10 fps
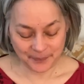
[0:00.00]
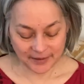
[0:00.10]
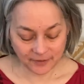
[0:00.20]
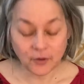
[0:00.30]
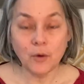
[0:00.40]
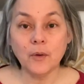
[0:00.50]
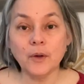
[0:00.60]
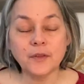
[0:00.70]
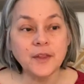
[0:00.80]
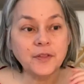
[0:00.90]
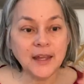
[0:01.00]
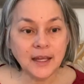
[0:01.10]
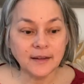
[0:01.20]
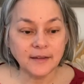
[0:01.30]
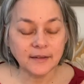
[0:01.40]
So the thing
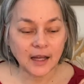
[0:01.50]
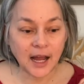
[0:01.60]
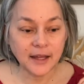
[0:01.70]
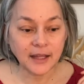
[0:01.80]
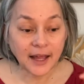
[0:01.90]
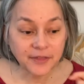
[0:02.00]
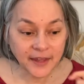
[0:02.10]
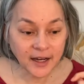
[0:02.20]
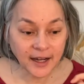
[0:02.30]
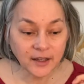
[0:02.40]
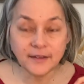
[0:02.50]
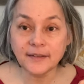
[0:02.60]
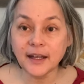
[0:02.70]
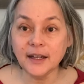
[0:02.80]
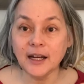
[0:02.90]
is, I think I could
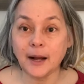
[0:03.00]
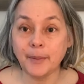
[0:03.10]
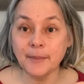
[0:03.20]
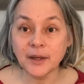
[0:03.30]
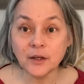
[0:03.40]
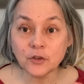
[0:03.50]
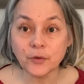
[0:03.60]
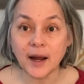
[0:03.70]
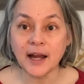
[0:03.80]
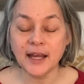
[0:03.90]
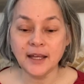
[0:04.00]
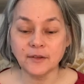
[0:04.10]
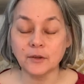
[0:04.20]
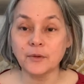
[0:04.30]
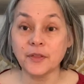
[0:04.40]
set it up. I'm going to try.
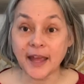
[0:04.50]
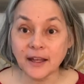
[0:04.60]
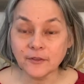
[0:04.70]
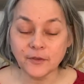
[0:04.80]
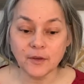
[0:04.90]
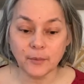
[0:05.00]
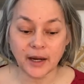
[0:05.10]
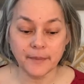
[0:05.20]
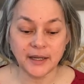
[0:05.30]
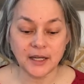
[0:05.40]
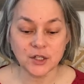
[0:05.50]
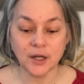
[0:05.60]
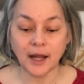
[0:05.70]
So thanks for the recommendation.